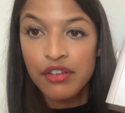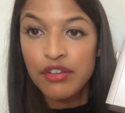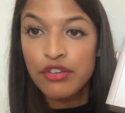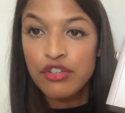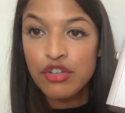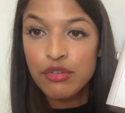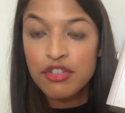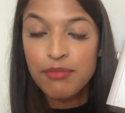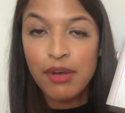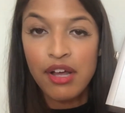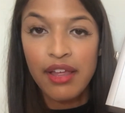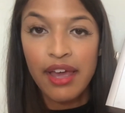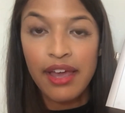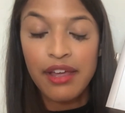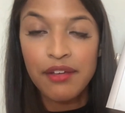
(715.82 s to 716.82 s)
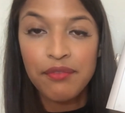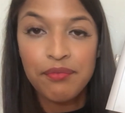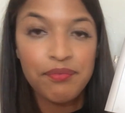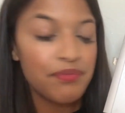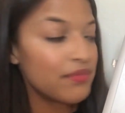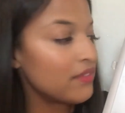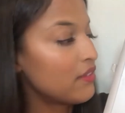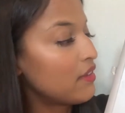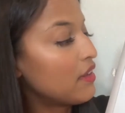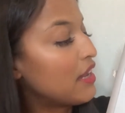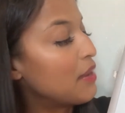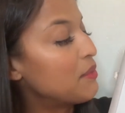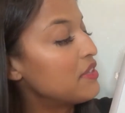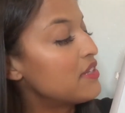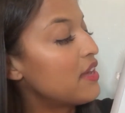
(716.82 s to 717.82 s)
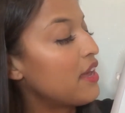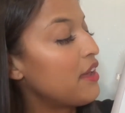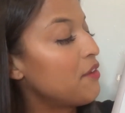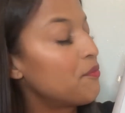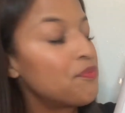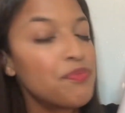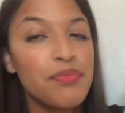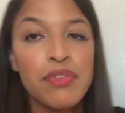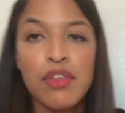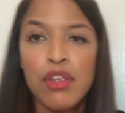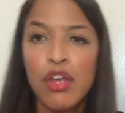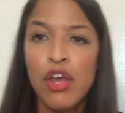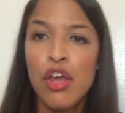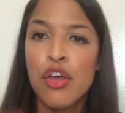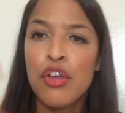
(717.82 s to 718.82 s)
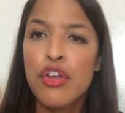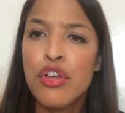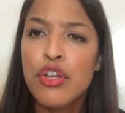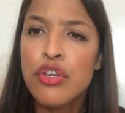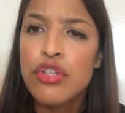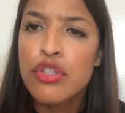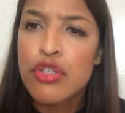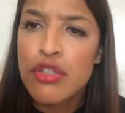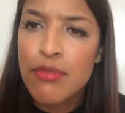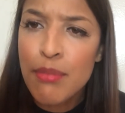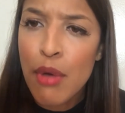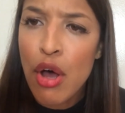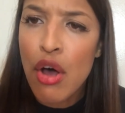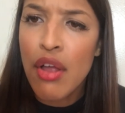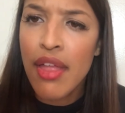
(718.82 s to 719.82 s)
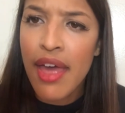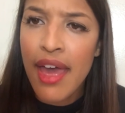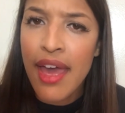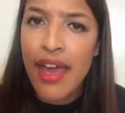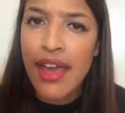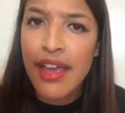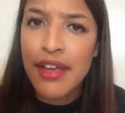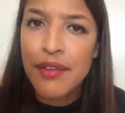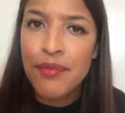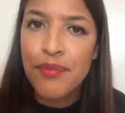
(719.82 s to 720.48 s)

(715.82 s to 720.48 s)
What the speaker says: show small a, and I would say small a,